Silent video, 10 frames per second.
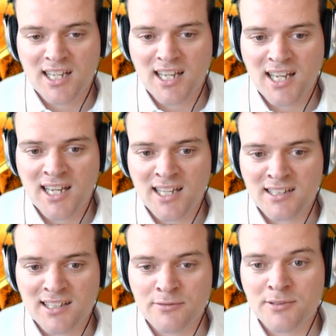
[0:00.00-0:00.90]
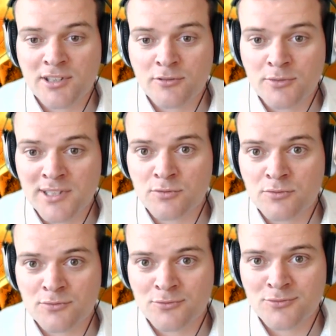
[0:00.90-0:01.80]
And if we know which
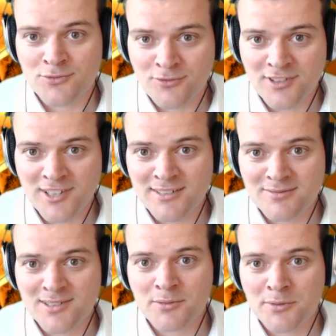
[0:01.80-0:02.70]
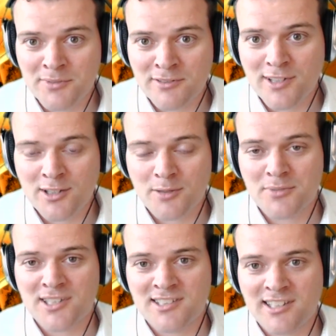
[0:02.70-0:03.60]
3, there will be 3
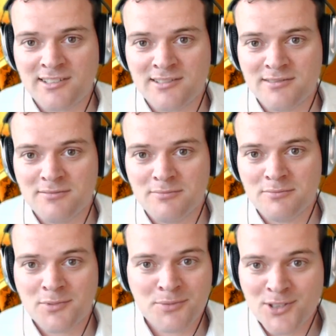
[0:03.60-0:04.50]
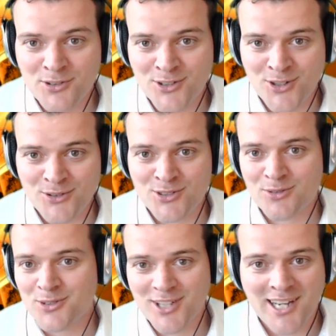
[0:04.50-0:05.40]
companies here. But we don't know. So
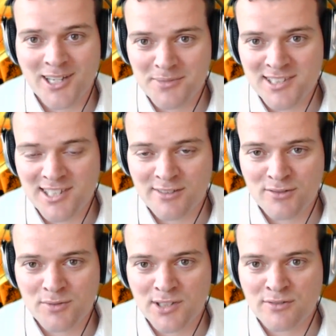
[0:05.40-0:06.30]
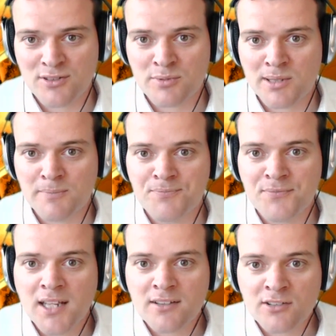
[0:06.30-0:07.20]
we're going to help each and every one of you. But
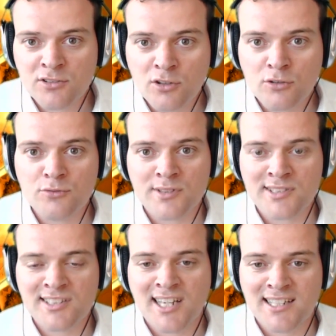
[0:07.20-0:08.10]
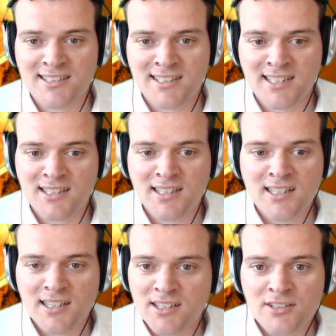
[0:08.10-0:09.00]
the tone was set that
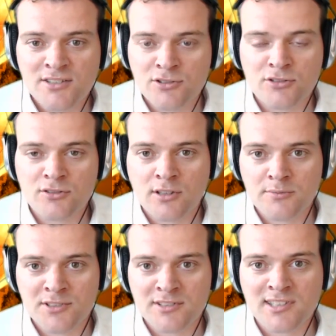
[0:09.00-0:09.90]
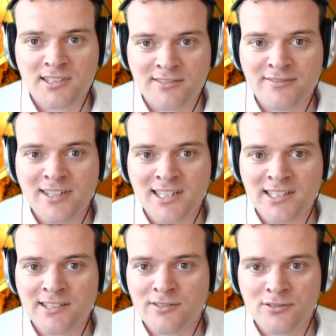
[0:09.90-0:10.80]
you shouldn't come to Silicon
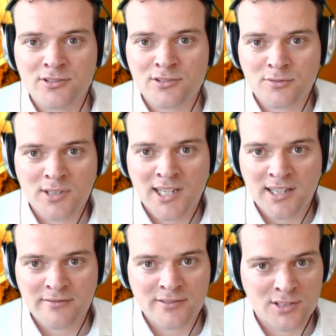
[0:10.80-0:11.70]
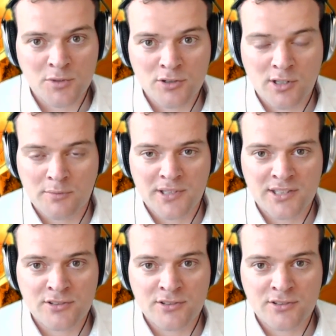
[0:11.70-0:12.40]
Valley if you just want to have a small company.